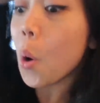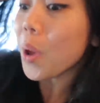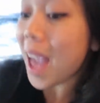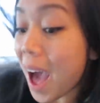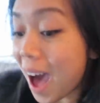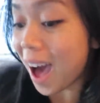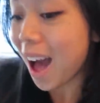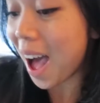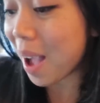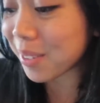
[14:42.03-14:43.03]
Oh yeah,
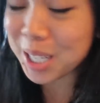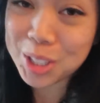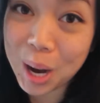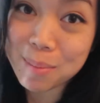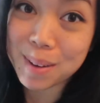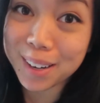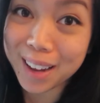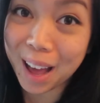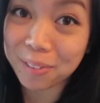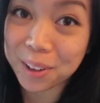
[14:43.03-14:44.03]
I'm gonna try
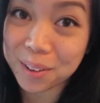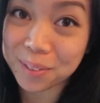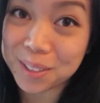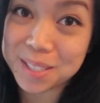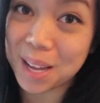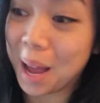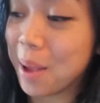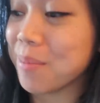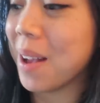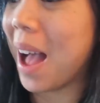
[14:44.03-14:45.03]
Meerkat for the first
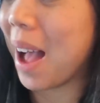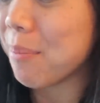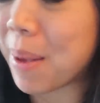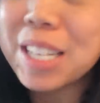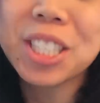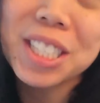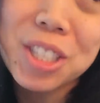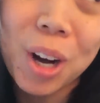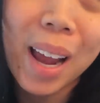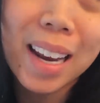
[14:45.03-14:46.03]
time.
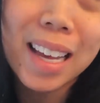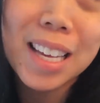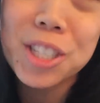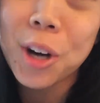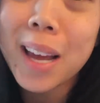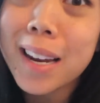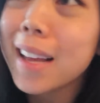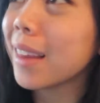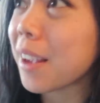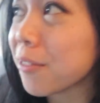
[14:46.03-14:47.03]
Benji's tried it. He tried it
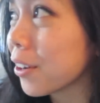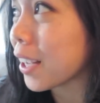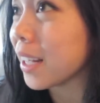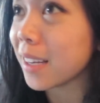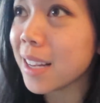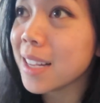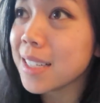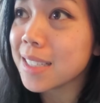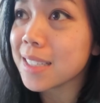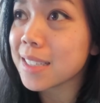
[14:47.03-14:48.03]
at like freaking
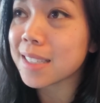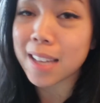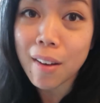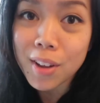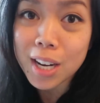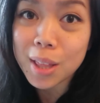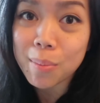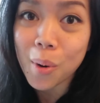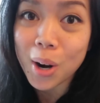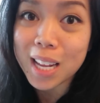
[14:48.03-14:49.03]
oh, seven in the
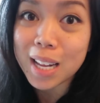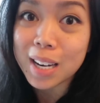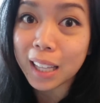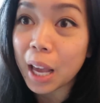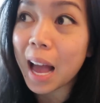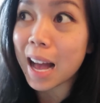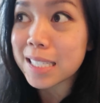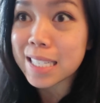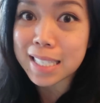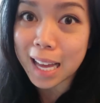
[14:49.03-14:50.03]
morning, like
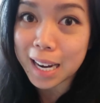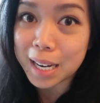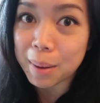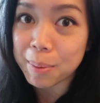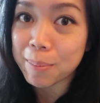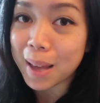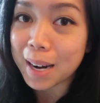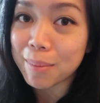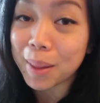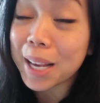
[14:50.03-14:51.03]
as he's getting up in
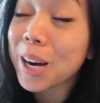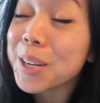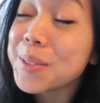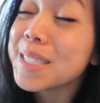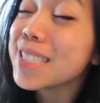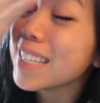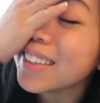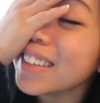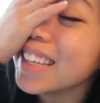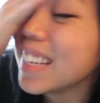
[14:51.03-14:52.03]
bed, and I'm like, are you
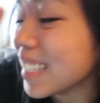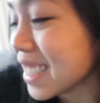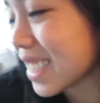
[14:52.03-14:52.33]
serious?